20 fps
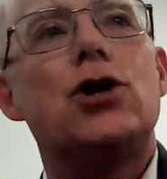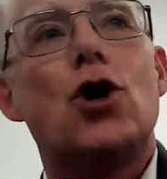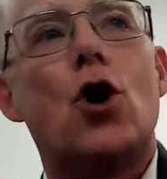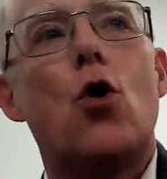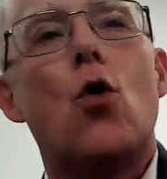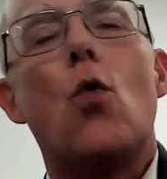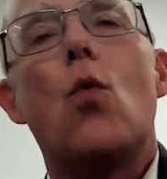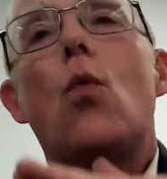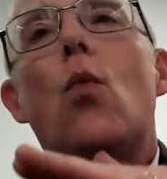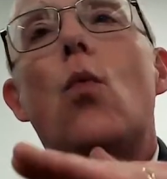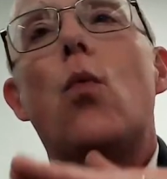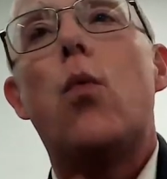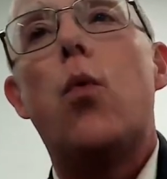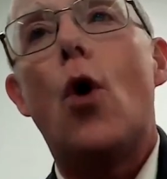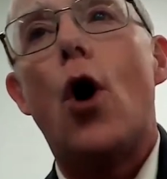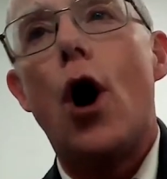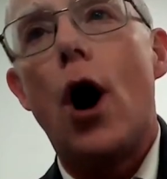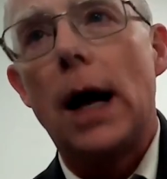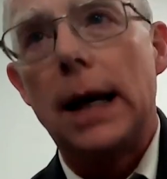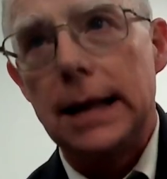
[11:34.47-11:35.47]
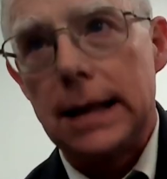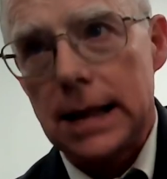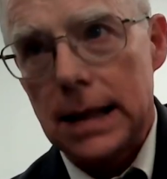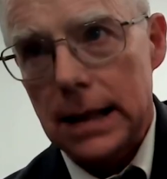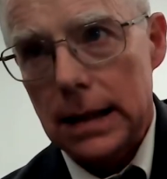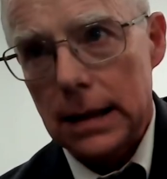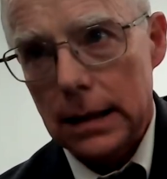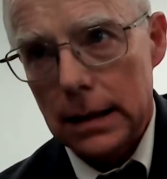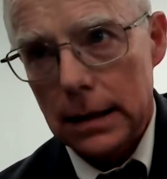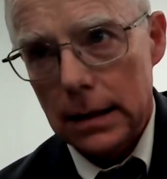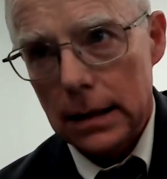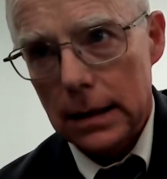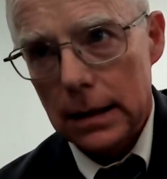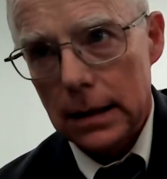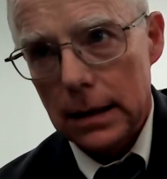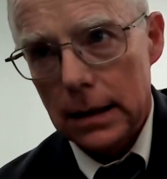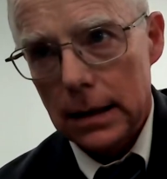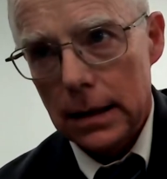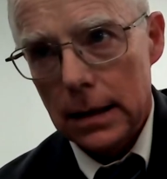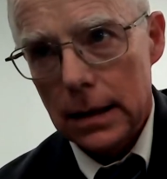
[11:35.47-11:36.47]
don't want.
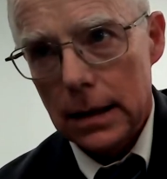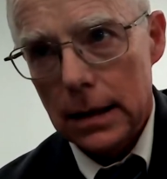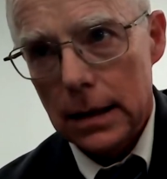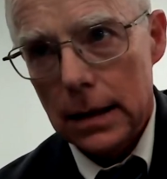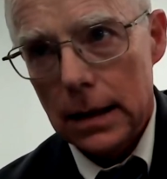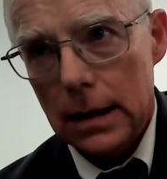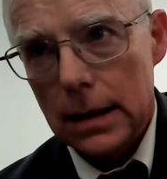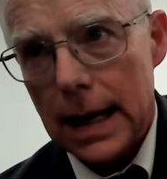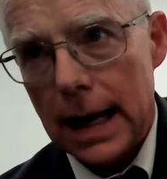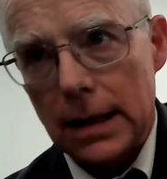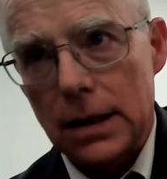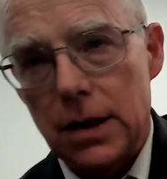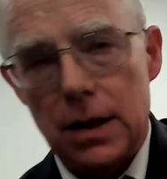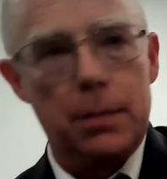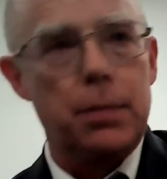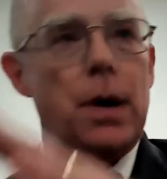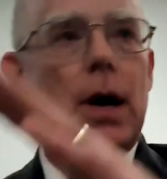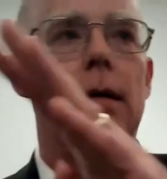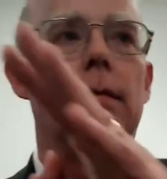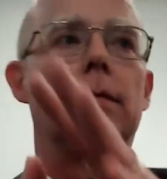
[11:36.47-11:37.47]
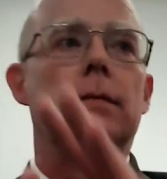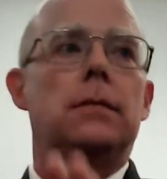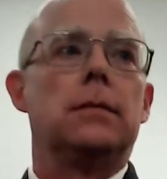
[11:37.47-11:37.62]
That's the problem.